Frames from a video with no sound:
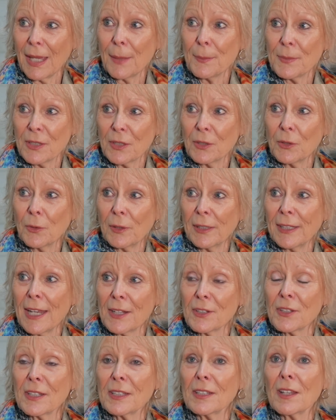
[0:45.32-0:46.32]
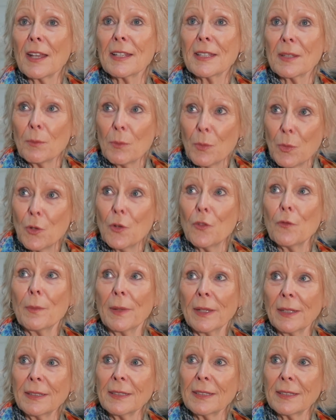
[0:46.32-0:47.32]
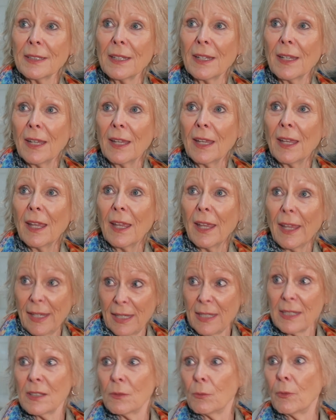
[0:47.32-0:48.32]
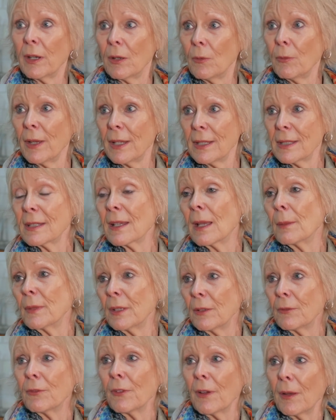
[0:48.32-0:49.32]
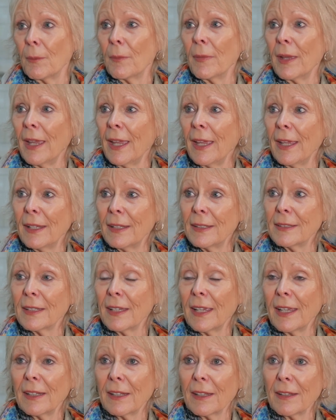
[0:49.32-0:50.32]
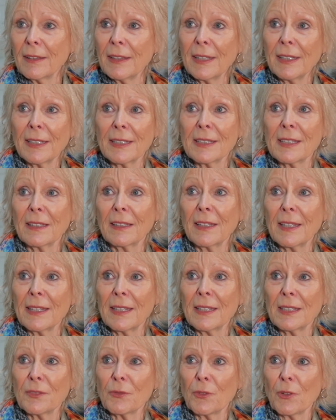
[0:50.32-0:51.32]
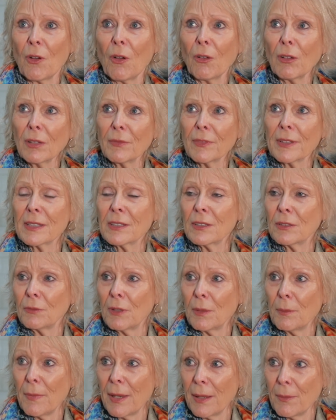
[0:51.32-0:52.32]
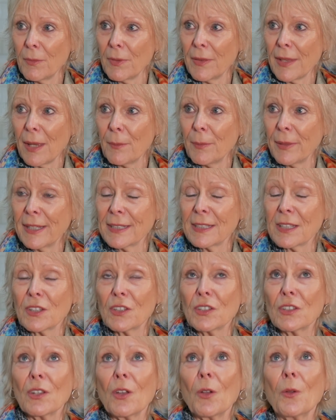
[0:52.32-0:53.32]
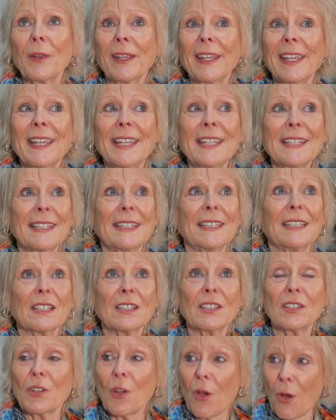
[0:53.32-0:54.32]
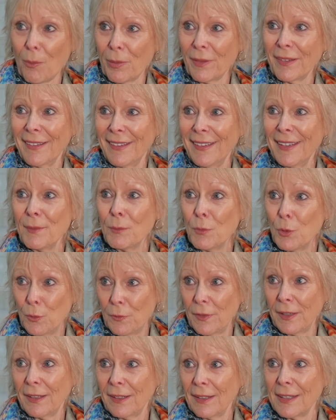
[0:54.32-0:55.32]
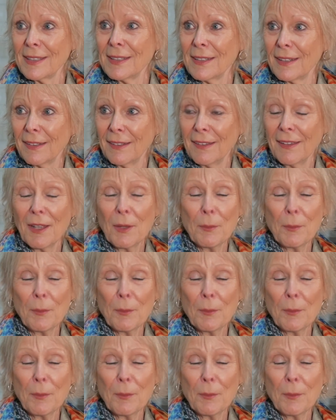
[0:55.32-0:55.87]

Absolutely. Exercise and movement is where WEAN's coming from, and I think it's for all of us to remember that, because it's so easy to stop moving, isn't it?